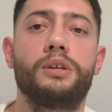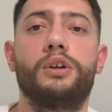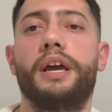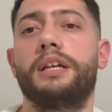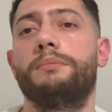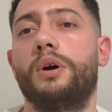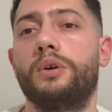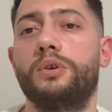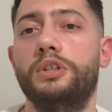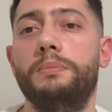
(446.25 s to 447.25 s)
connect
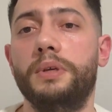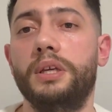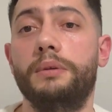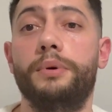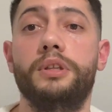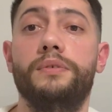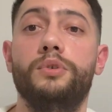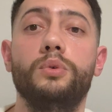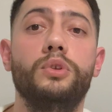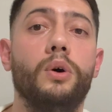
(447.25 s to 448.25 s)
MongoDB, but if
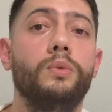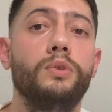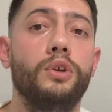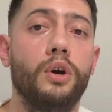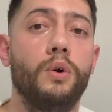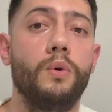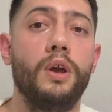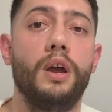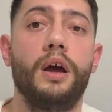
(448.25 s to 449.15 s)
you don't know